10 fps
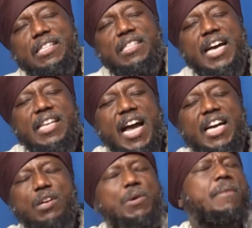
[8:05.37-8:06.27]
a distant
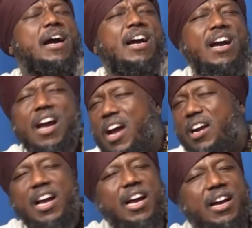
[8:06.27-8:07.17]
uncle, we ma
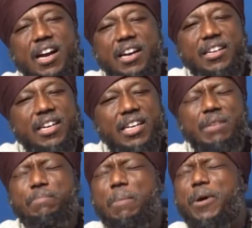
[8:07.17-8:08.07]
ka.
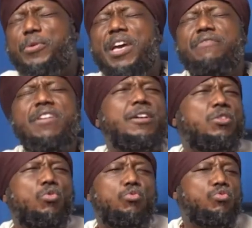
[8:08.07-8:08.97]
Ni papa, no, a very
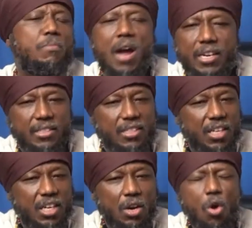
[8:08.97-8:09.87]
cool man.
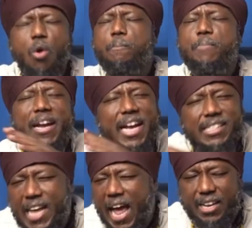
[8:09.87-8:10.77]
On
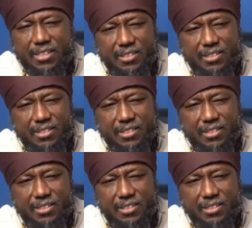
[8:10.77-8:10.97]
pekasa.